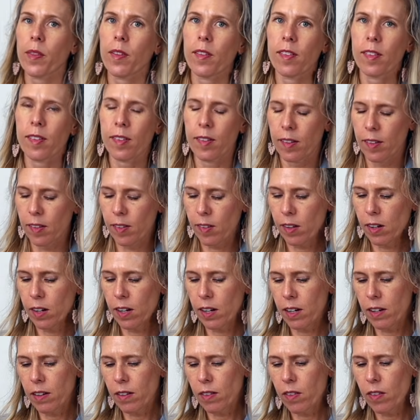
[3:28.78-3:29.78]
the
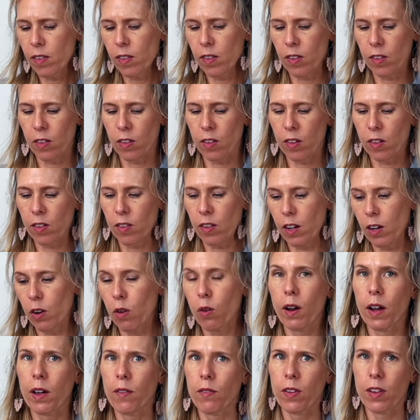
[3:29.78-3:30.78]
seasonings, since I
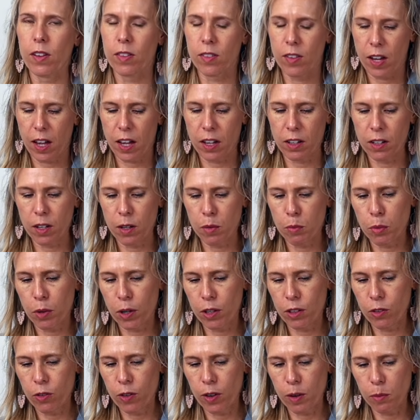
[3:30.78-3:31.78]
don't have Italian
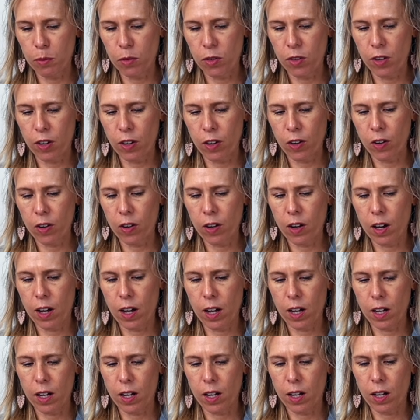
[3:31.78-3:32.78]
breadcrumbs here,
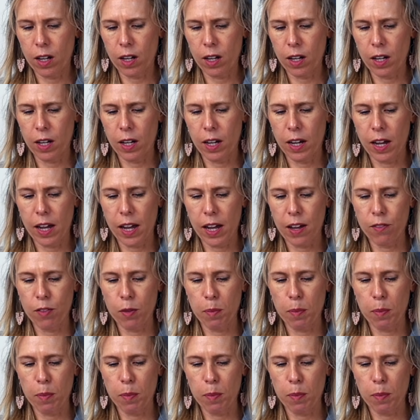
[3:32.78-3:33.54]
I have